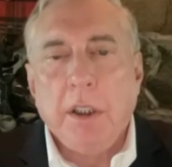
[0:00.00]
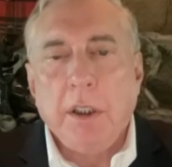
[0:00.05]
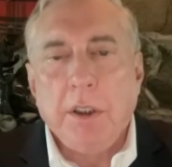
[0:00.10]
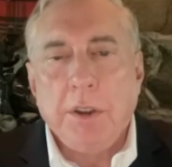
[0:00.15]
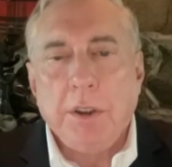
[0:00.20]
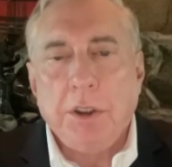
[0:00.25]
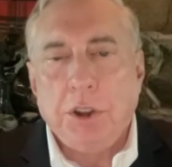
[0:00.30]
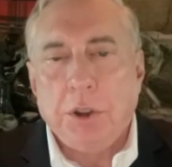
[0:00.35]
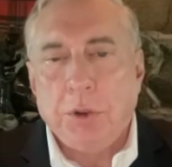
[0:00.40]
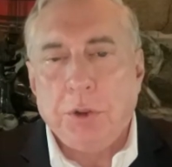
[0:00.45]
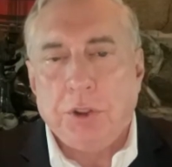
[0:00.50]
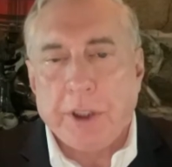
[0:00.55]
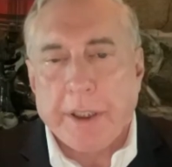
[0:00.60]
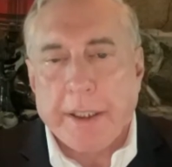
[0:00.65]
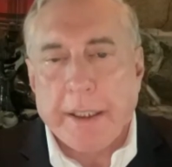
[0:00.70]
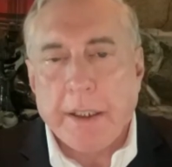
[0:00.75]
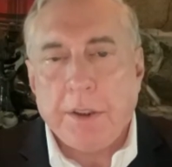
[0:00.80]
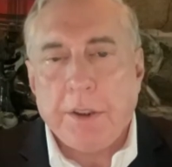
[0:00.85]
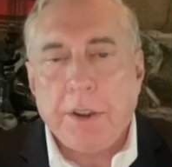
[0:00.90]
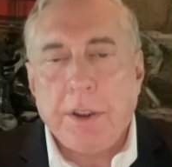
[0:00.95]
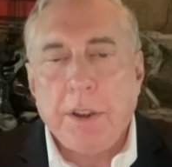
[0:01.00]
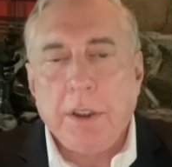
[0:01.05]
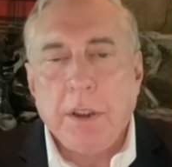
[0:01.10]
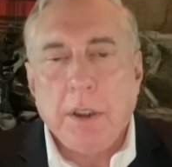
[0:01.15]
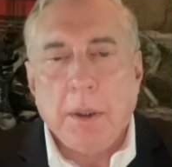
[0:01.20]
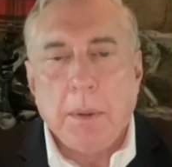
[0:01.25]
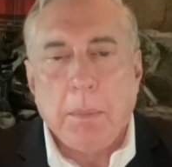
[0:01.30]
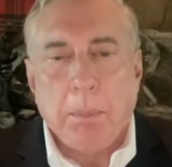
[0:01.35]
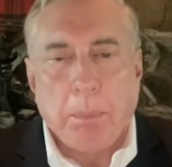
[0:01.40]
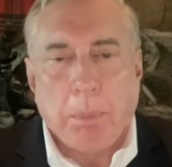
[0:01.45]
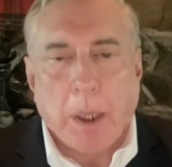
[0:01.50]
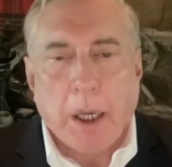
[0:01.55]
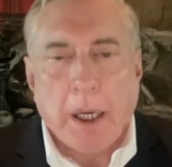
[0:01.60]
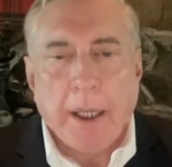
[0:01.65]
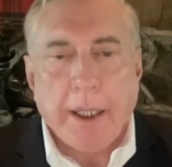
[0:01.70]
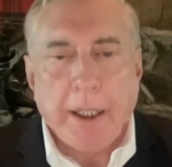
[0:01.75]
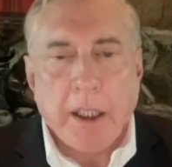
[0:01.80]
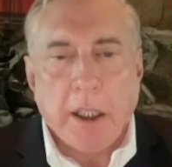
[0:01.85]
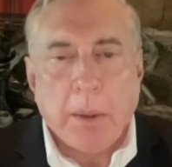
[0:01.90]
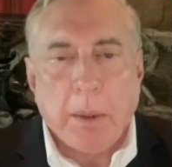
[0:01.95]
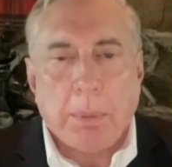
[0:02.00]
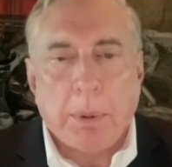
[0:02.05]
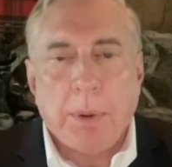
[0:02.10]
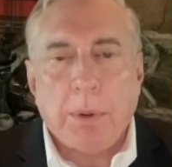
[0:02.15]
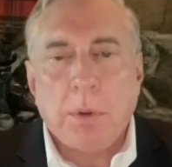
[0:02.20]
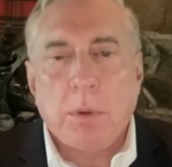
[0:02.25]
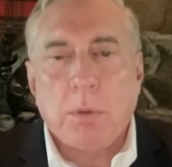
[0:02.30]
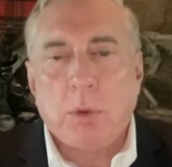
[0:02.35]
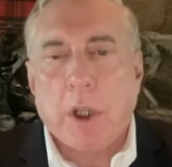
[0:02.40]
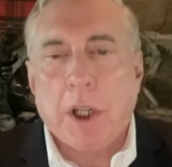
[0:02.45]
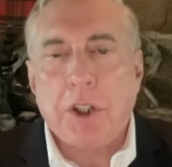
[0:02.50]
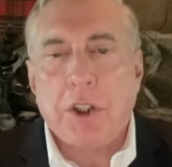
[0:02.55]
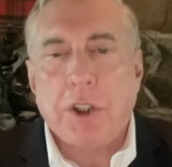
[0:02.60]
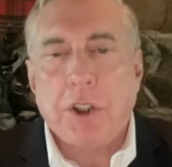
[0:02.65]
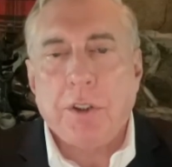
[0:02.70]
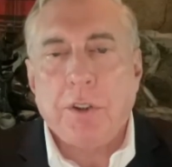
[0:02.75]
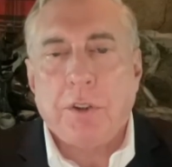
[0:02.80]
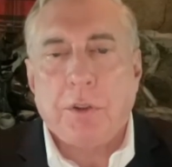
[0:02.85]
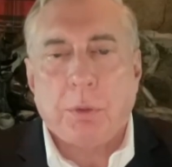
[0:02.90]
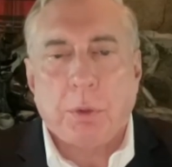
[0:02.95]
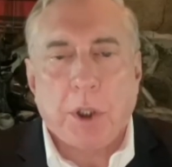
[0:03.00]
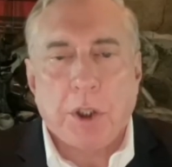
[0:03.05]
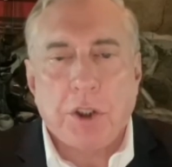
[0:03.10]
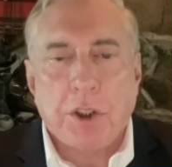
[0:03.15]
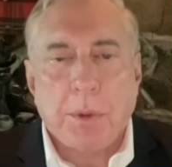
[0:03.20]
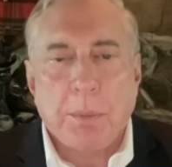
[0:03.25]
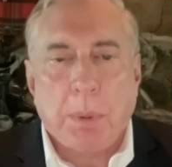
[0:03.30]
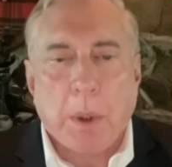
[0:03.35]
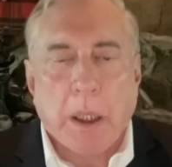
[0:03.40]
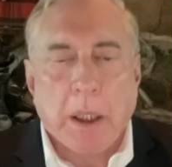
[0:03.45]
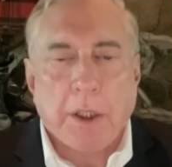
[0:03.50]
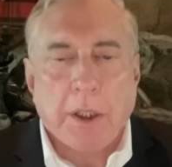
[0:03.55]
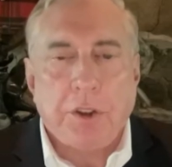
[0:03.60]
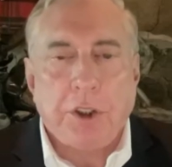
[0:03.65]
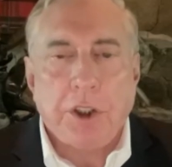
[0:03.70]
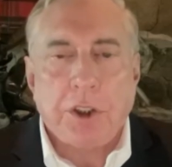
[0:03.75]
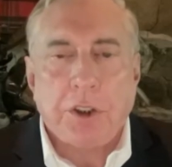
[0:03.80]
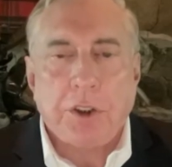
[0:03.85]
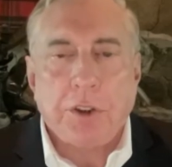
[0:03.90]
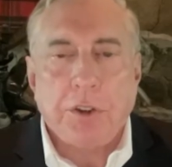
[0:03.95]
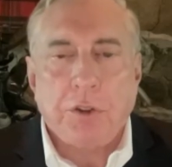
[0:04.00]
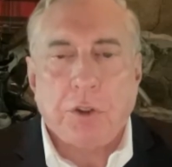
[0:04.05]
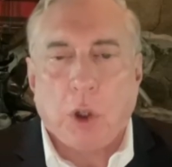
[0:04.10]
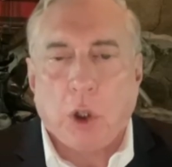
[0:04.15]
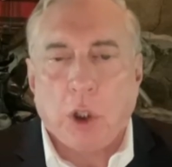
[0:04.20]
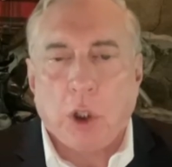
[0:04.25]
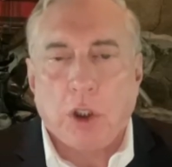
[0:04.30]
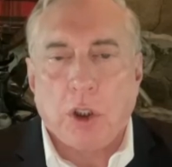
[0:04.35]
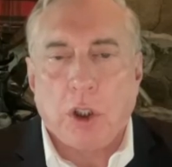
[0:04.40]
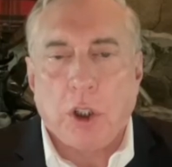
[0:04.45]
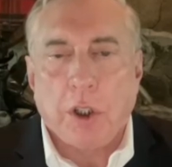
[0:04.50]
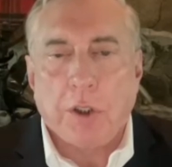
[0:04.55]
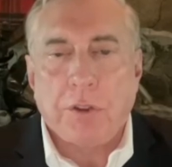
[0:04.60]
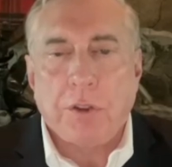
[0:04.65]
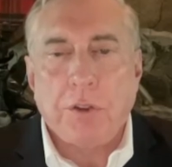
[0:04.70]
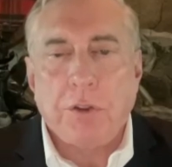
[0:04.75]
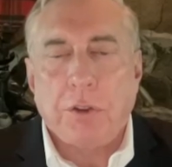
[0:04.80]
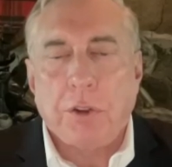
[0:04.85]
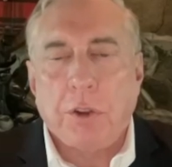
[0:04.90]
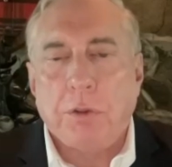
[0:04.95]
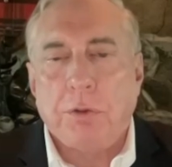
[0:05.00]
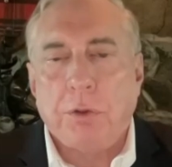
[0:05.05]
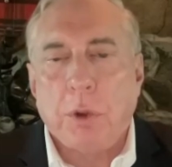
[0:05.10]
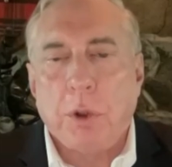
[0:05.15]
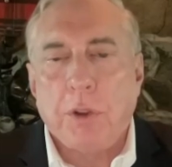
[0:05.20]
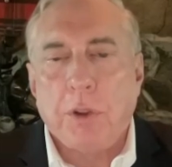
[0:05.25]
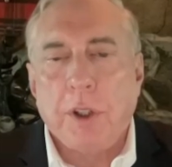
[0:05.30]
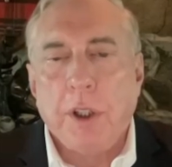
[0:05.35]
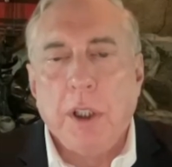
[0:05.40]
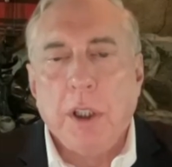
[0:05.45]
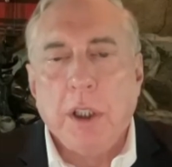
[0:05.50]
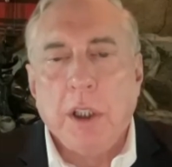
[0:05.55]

using it, buying up Russians, Russian politicians, oligarchs, and so forth,